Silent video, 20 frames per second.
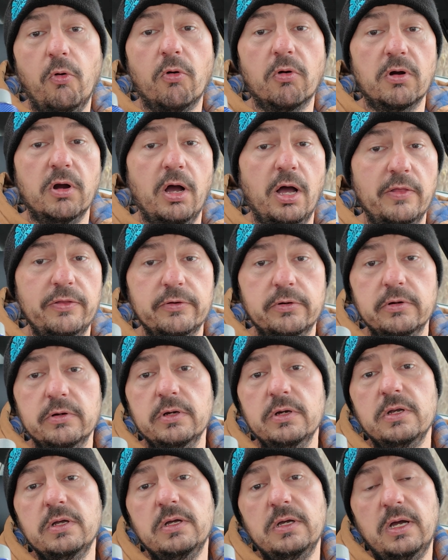or
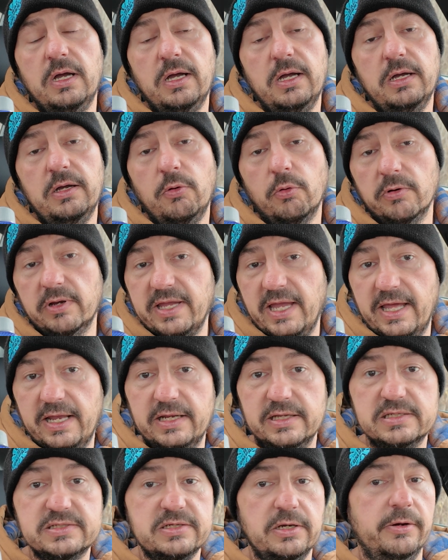other
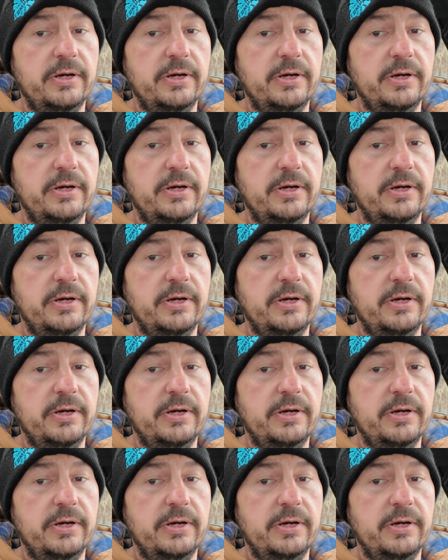organics,